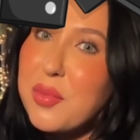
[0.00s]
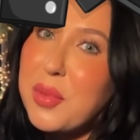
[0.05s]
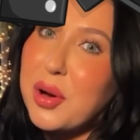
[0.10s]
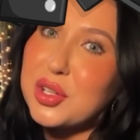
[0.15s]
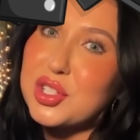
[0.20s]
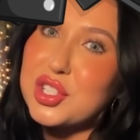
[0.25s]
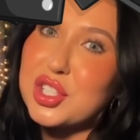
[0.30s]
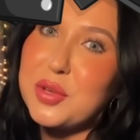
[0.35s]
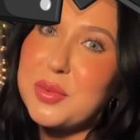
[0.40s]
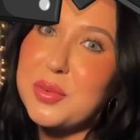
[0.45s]
And
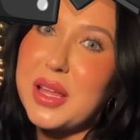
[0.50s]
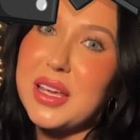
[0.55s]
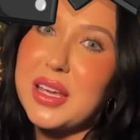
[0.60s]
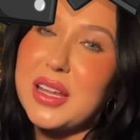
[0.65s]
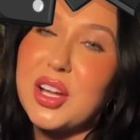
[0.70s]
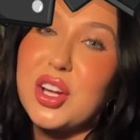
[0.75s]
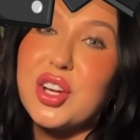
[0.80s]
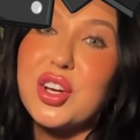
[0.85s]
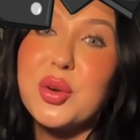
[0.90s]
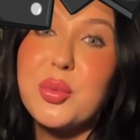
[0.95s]
yes, even
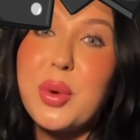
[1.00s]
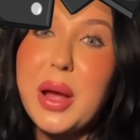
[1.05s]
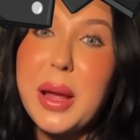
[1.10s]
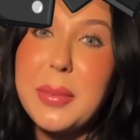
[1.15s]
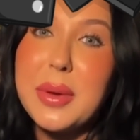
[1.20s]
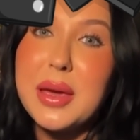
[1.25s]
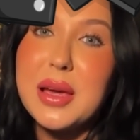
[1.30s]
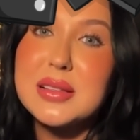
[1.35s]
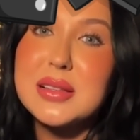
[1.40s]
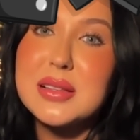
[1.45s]

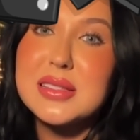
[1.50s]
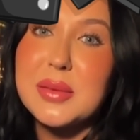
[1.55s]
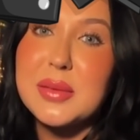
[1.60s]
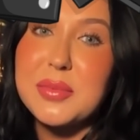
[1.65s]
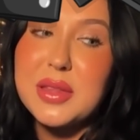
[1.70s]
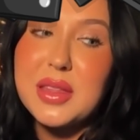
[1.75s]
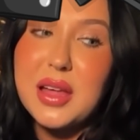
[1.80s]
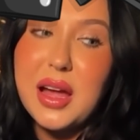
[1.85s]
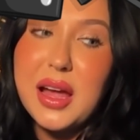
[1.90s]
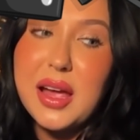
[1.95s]
unintentionally
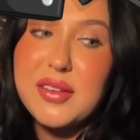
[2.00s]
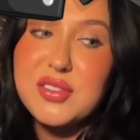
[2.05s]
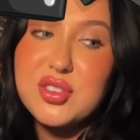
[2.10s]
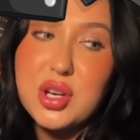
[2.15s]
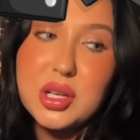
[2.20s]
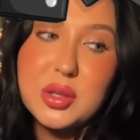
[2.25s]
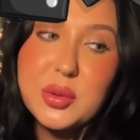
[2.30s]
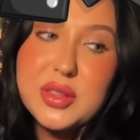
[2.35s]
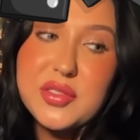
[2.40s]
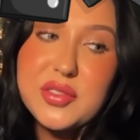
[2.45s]
shitty behavior
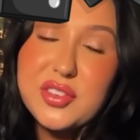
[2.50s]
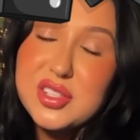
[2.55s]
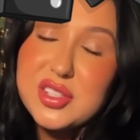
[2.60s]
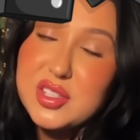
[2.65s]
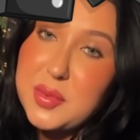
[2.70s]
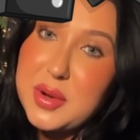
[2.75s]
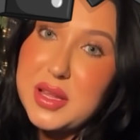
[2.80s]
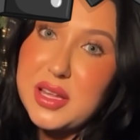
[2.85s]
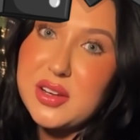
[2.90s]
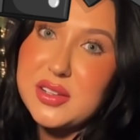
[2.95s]
is still
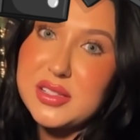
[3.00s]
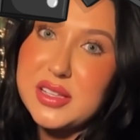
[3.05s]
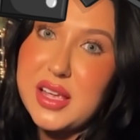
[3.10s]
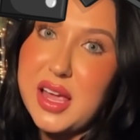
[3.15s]
shitty,